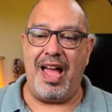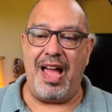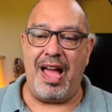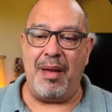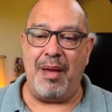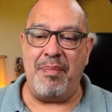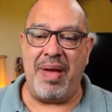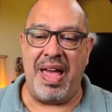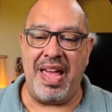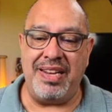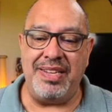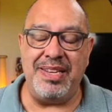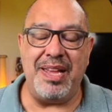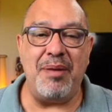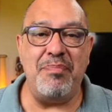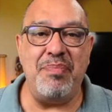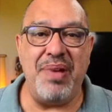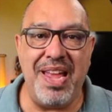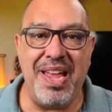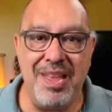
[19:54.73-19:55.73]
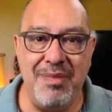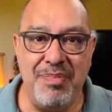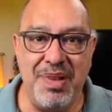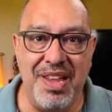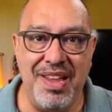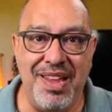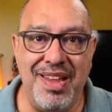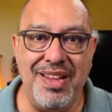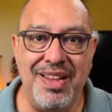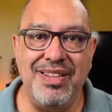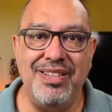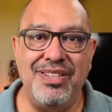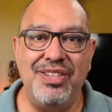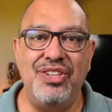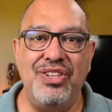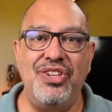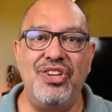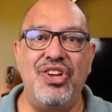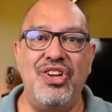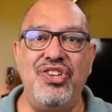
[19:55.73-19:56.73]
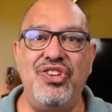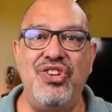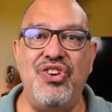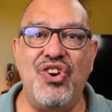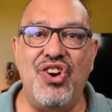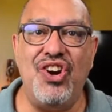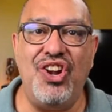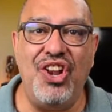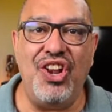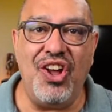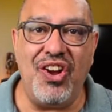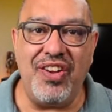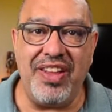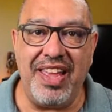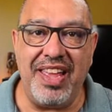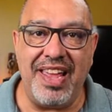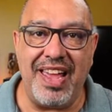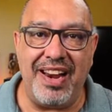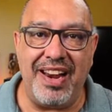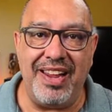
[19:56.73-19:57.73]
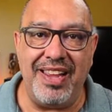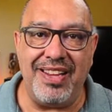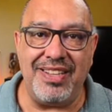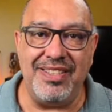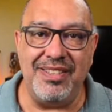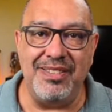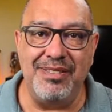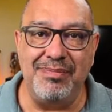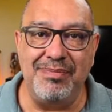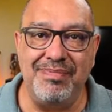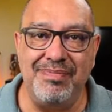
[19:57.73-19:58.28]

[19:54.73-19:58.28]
Amanda, baby, you're looking at it.